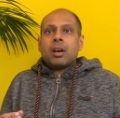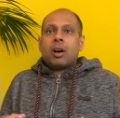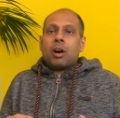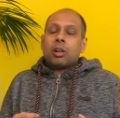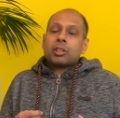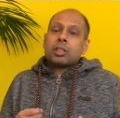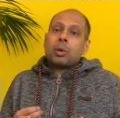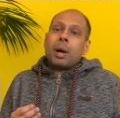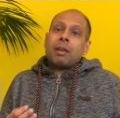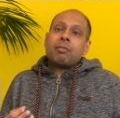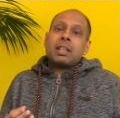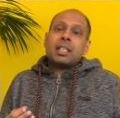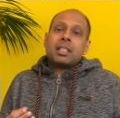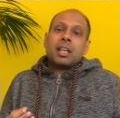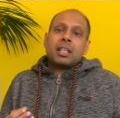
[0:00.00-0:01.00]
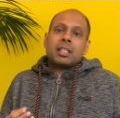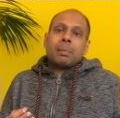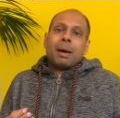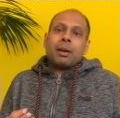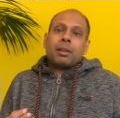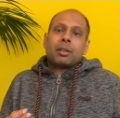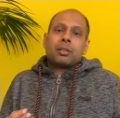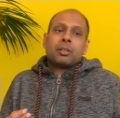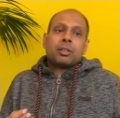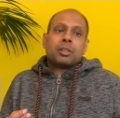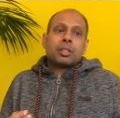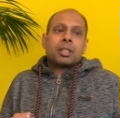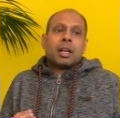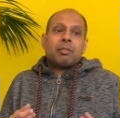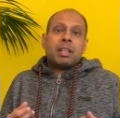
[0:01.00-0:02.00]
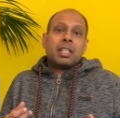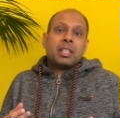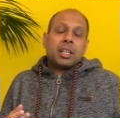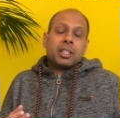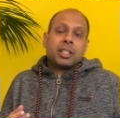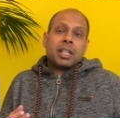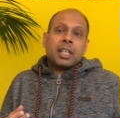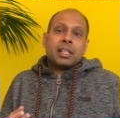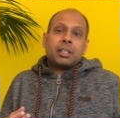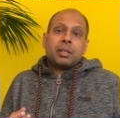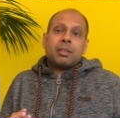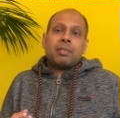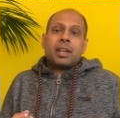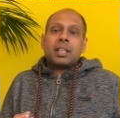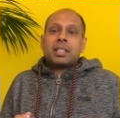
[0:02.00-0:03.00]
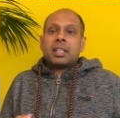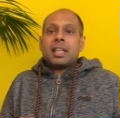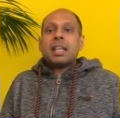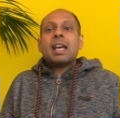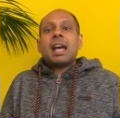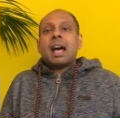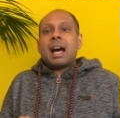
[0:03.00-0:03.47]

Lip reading: Also, I researched about the course, I researched Keele University,